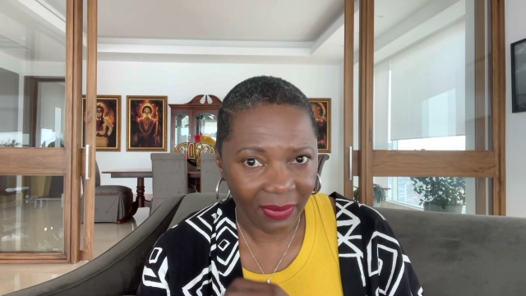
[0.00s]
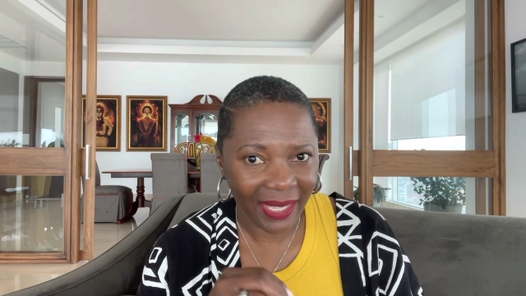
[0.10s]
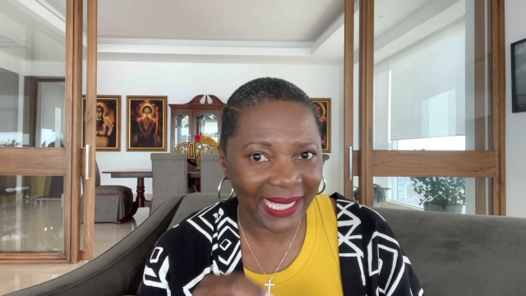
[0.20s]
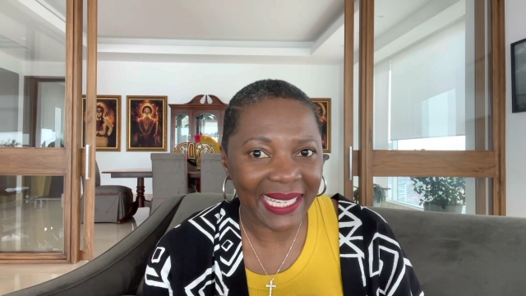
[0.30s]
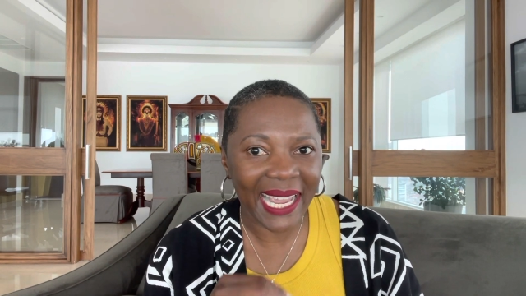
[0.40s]

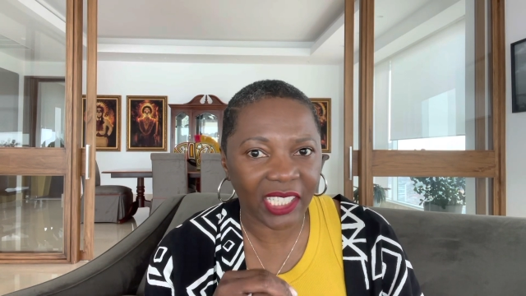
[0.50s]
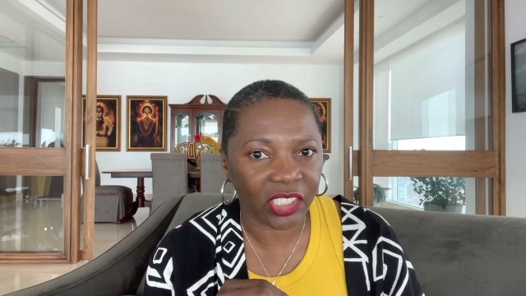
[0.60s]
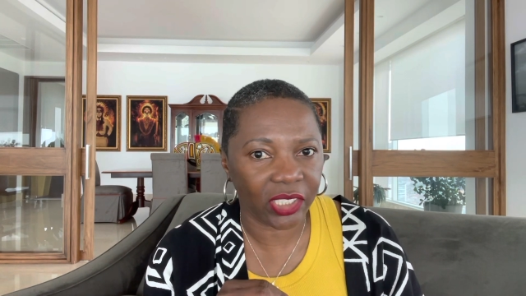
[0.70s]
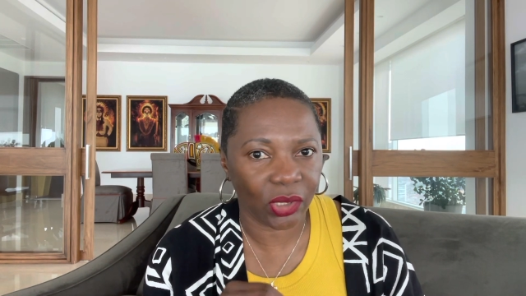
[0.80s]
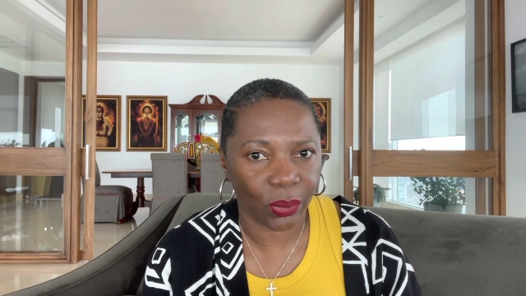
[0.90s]

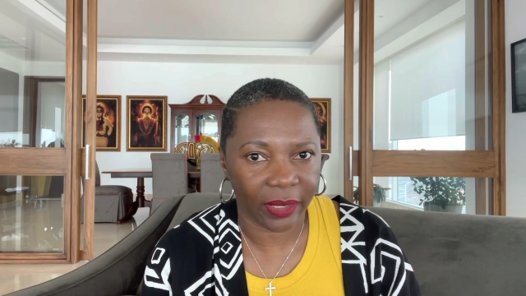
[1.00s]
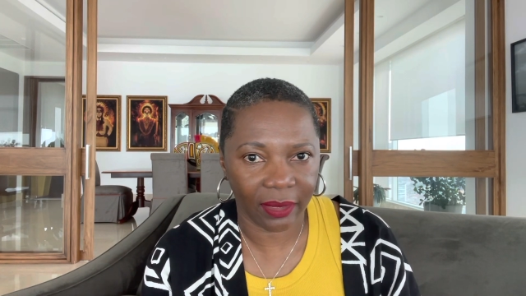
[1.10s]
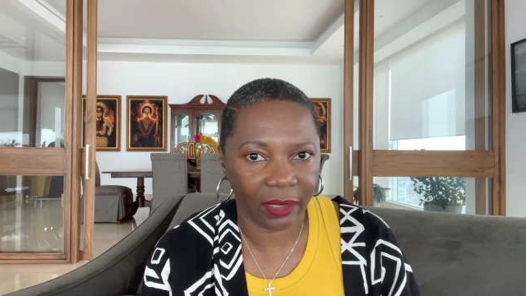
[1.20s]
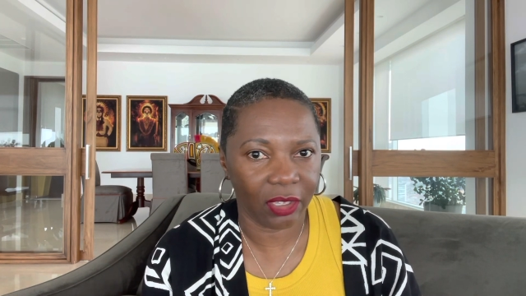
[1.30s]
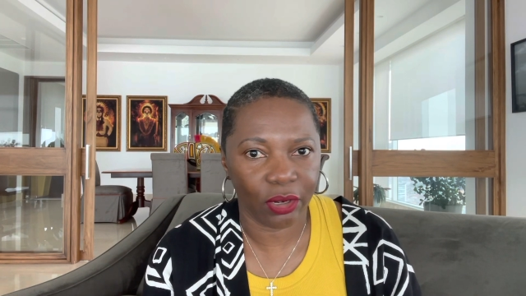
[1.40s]
connections
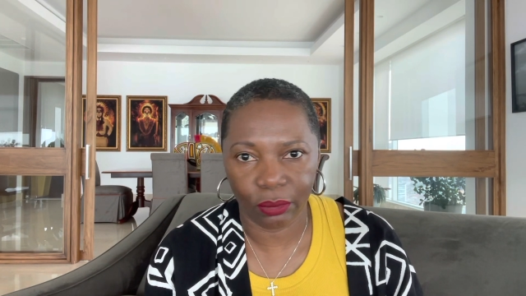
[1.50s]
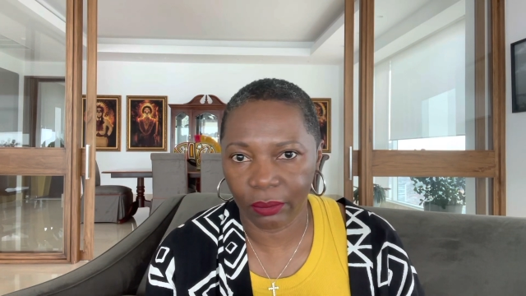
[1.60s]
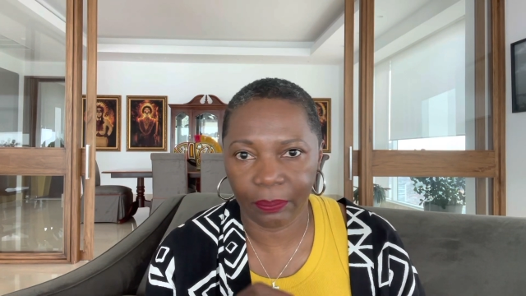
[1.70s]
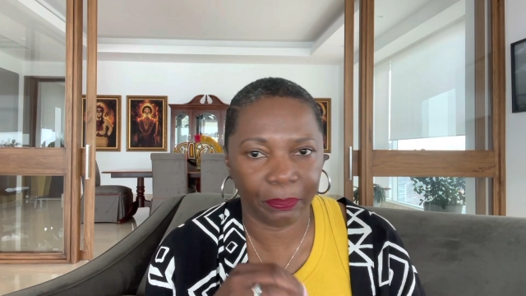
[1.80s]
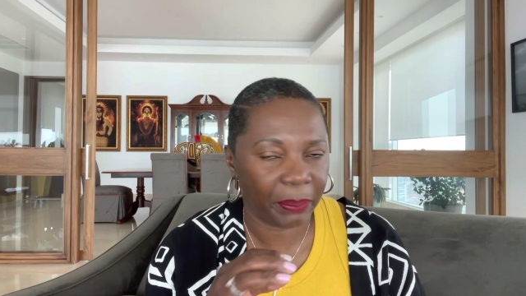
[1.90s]
with, you know,
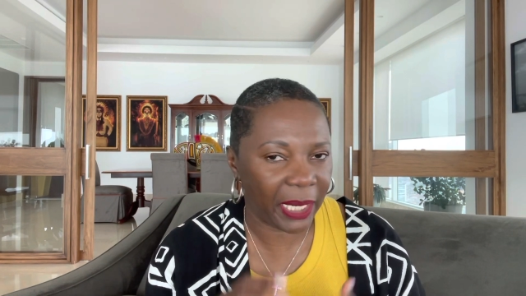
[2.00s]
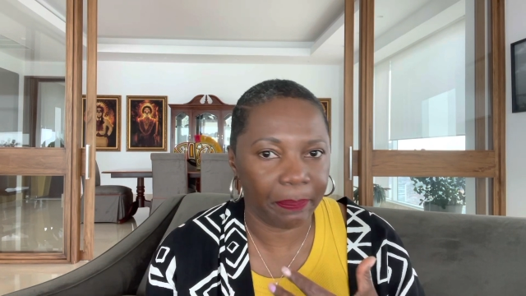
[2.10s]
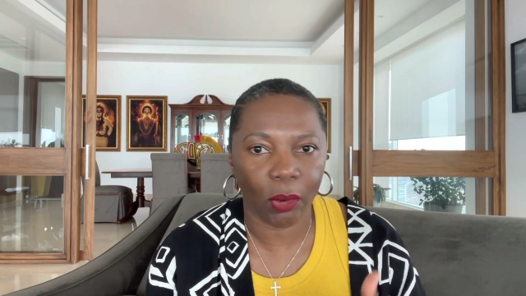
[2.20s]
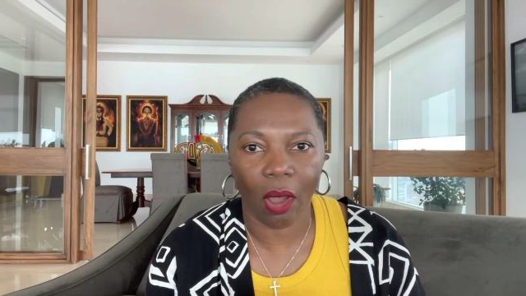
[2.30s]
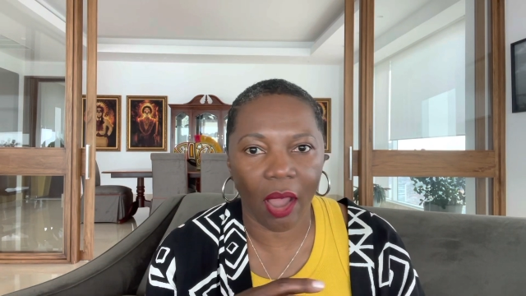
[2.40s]

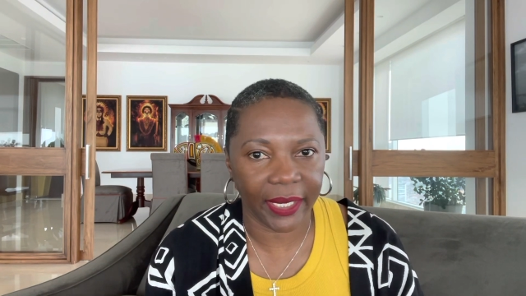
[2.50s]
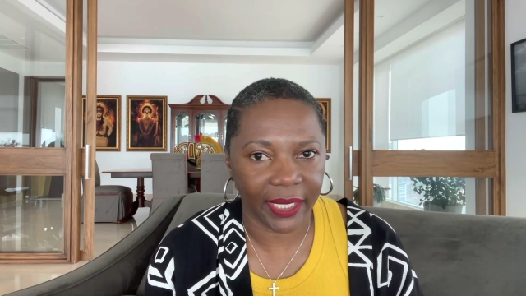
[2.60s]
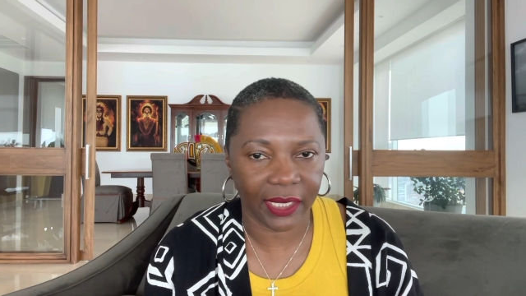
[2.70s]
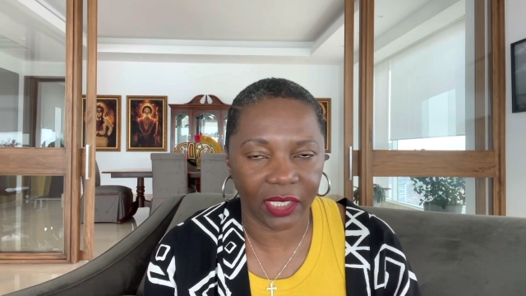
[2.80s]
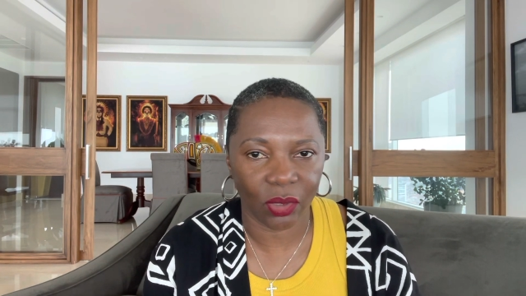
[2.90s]
people,
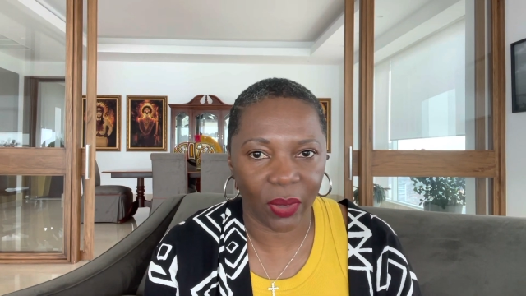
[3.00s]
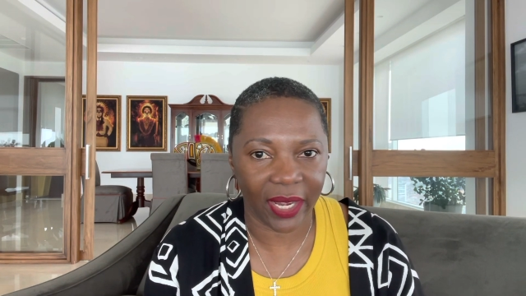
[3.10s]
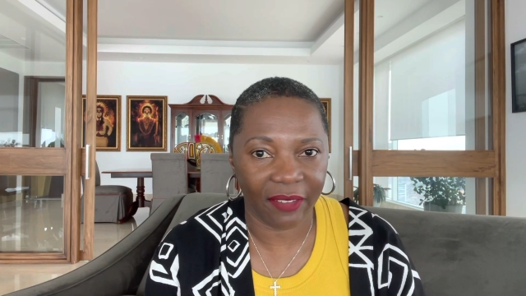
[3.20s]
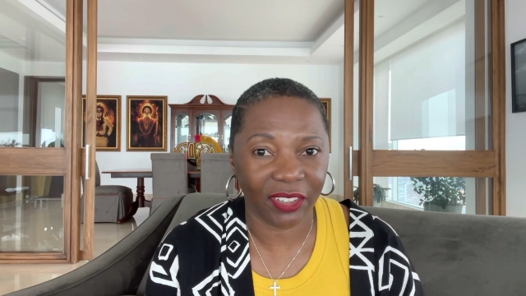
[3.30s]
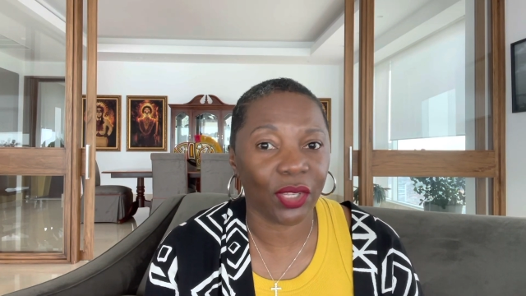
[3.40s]
audiences, or whatever.